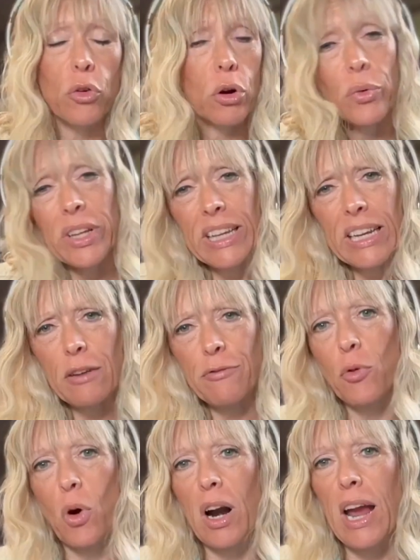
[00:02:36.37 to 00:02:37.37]
or really
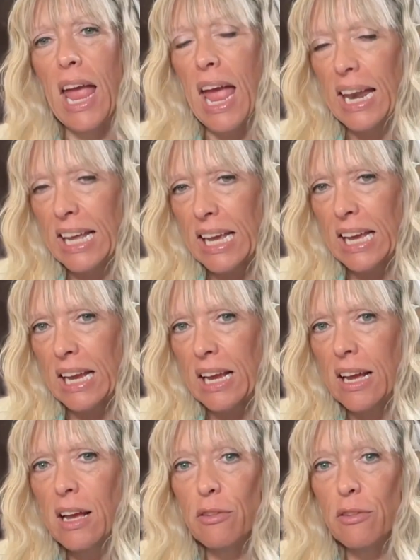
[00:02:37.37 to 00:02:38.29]
for any